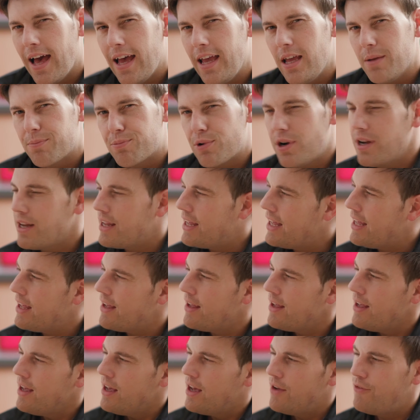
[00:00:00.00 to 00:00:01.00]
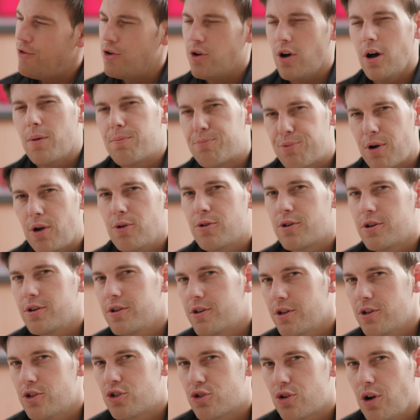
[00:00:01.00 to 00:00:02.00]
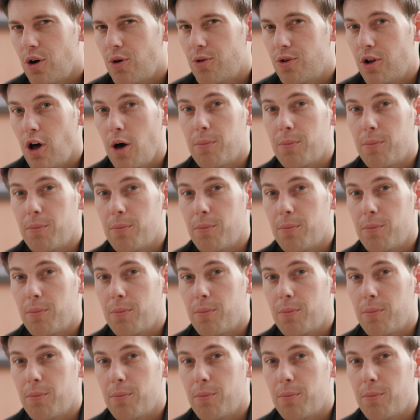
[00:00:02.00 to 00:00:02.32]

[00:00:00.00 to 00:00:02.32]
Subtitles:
Hey, Bryn here. Have you got a broken control